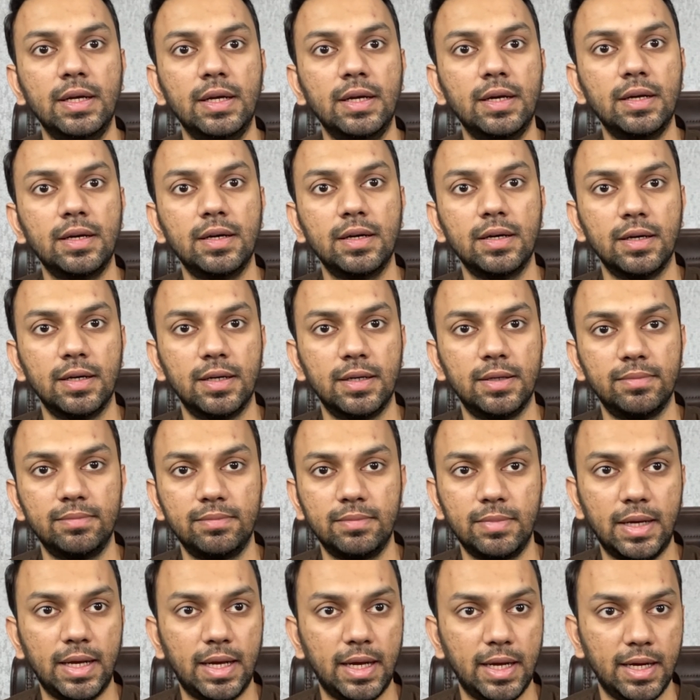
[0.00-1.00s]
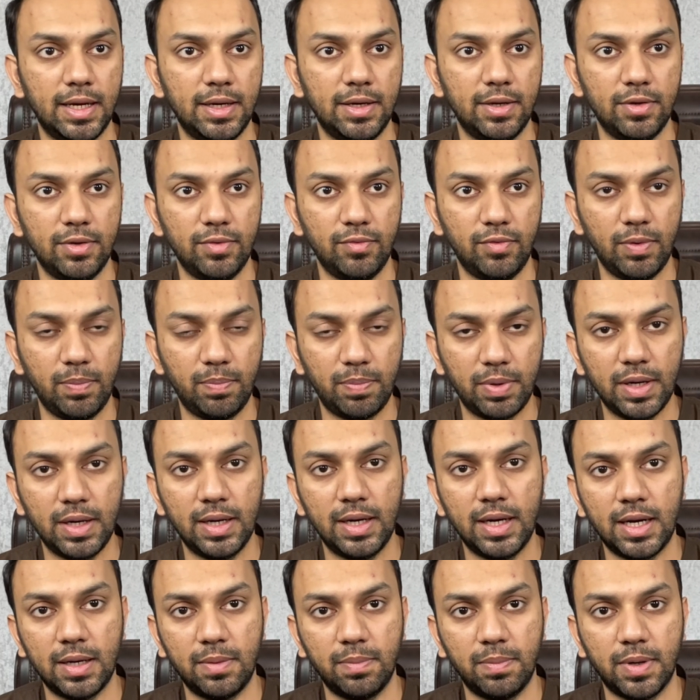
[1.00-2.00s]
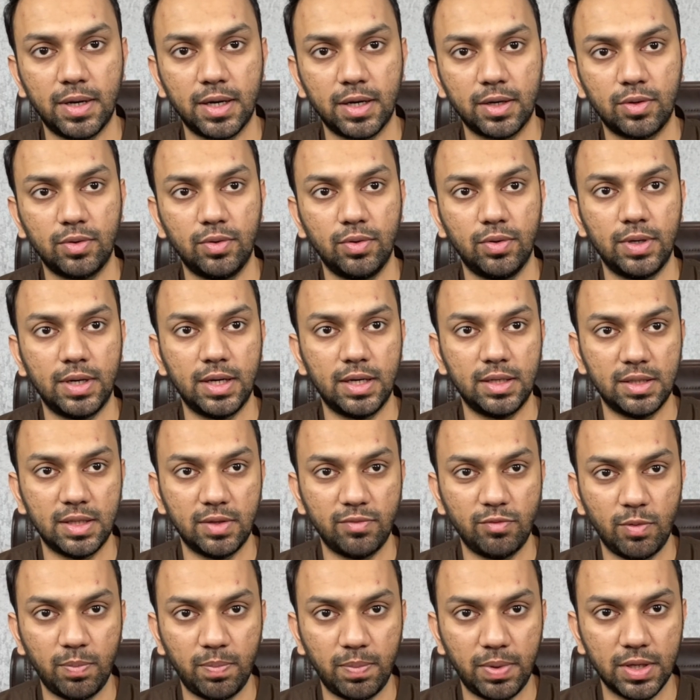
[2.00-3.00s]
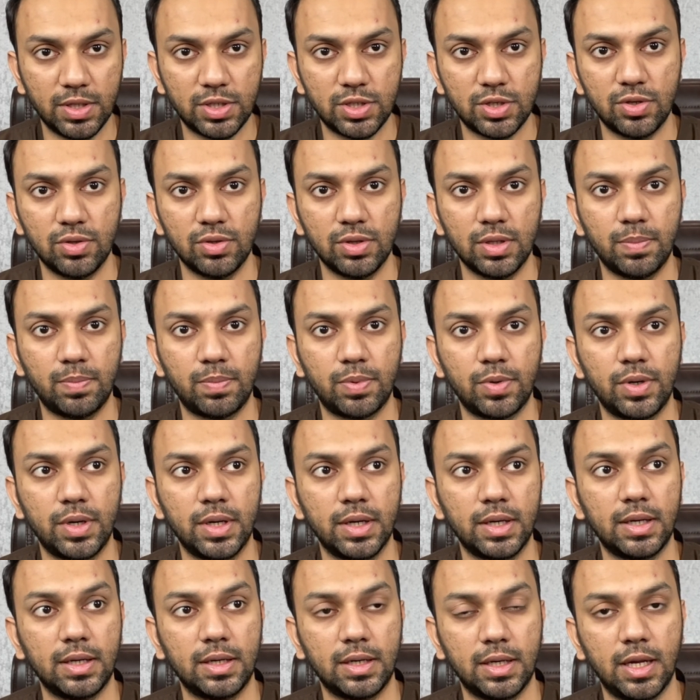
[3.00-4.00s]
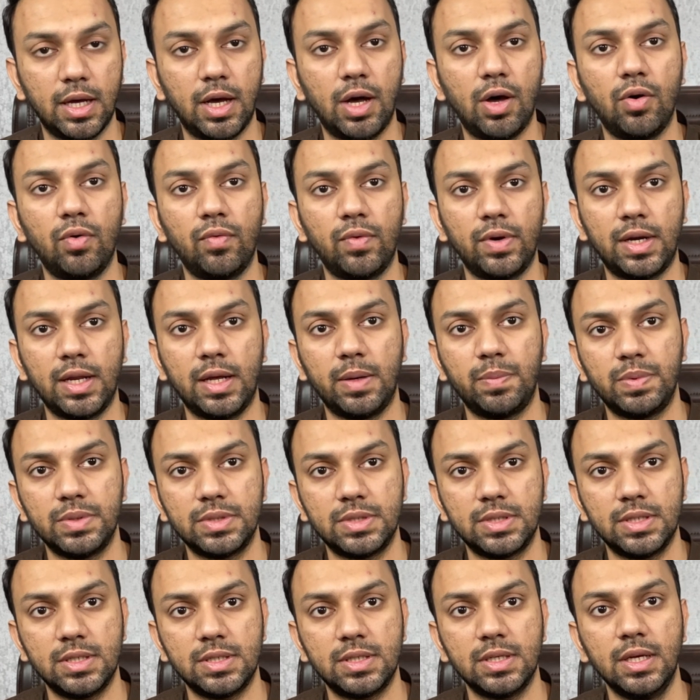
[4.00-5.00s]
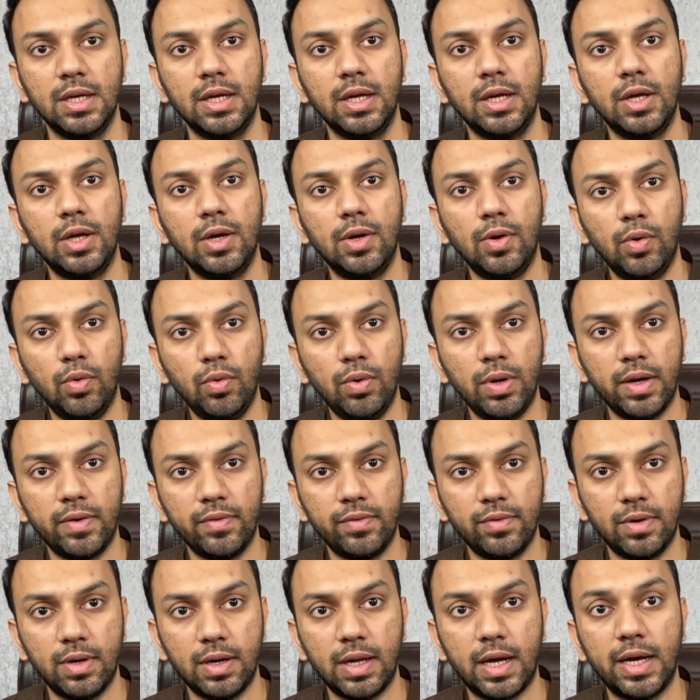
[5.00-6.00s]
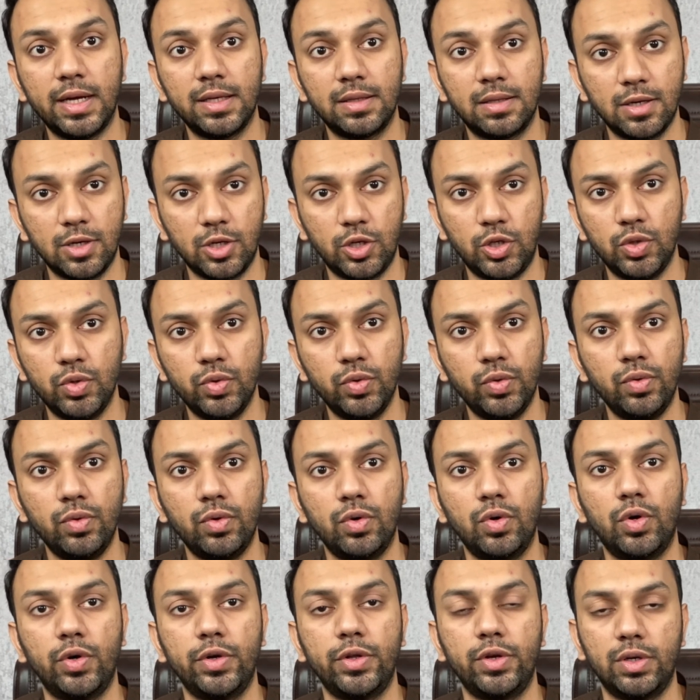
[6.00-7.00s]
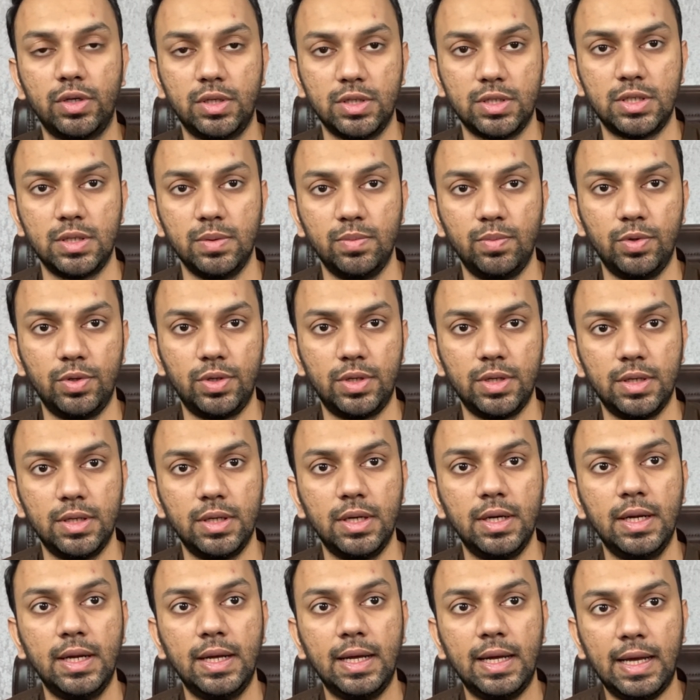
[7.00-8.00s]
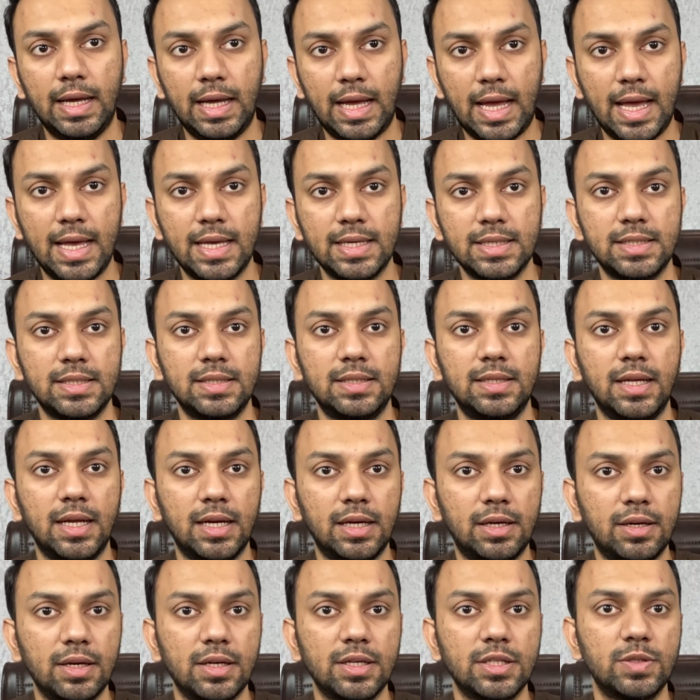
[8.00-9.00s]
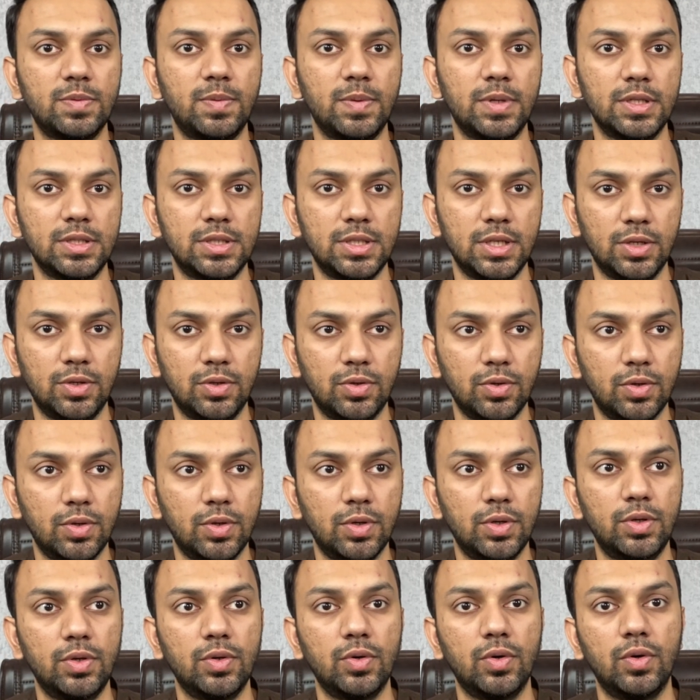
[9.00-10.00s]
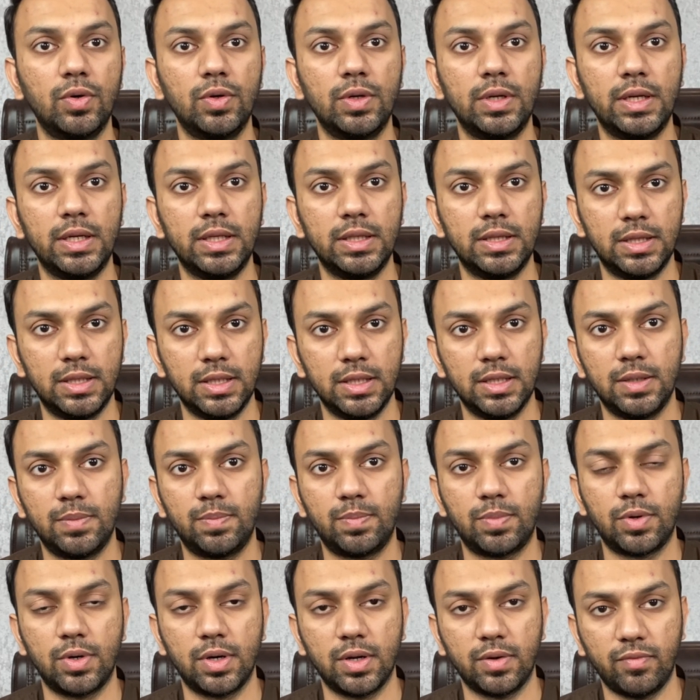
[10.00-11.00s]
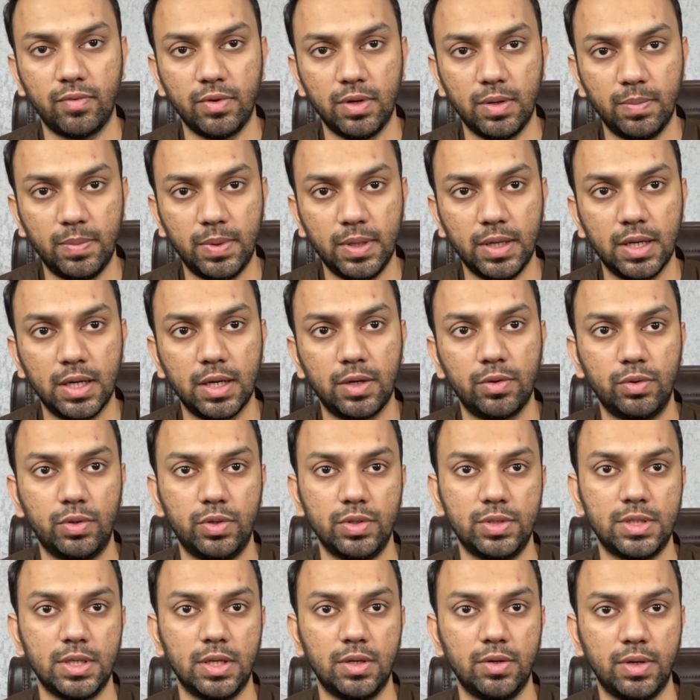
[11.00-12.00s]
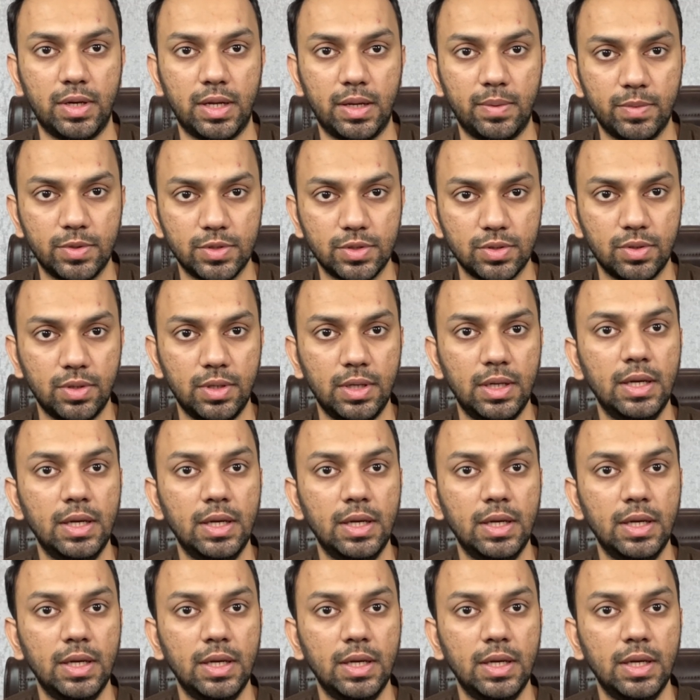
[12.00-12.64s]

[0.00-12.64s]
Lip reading: And we print that barcode and then we paste it on the product. Now what happens is, whoever, either you or your distributor, has that transparency code, only their product will be allowed to sell on Amazon.